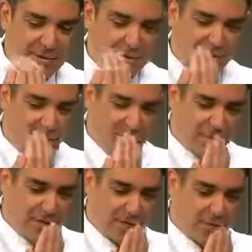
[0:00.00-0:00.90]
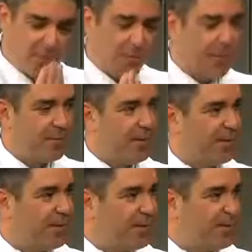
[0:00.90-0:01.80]
you start to lose that normal weight-bearing
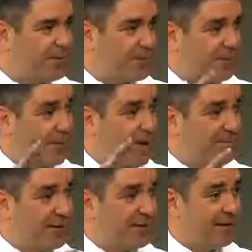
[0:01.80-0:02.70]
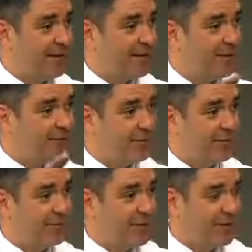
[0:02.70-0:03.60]
relationship, gravity takes over.
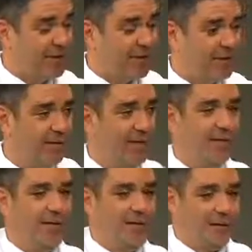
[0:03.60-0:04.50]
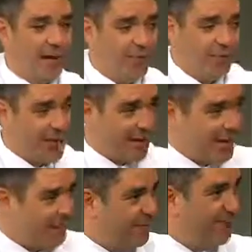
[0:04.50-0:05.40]
And over
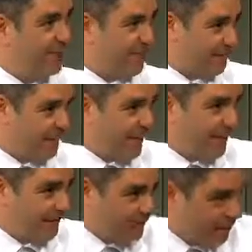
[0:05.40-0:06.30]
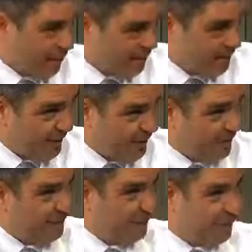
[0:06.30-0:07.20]
time, you end up being that little person at
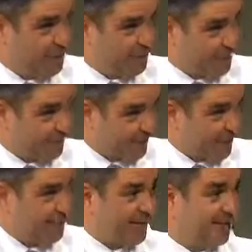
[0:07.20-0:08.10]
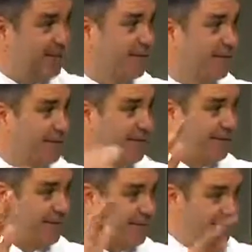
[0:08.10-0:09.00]
the grocery store shuffling along
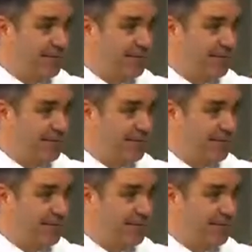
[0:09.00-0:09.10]
because